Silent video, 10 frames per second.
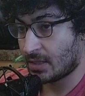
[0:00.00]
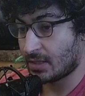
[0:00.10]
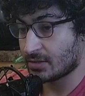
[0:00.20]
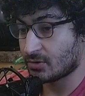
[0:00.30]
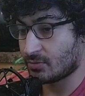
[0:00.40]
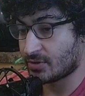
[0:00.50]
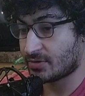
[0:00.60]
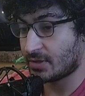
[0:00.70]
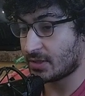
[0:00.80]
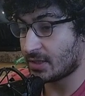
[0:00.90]
so much,
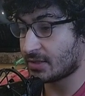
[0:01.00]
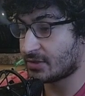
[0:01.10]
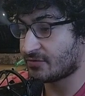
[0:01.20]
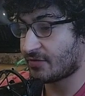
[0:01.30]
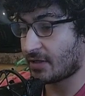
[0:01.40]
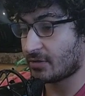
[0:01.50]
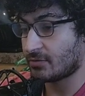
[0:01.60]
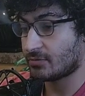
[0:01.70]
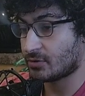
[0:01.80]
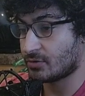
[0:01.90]
he got his value.
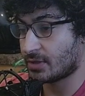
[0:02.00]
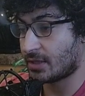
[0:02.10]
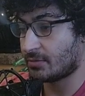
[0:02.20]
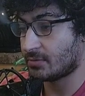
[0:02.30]
So the game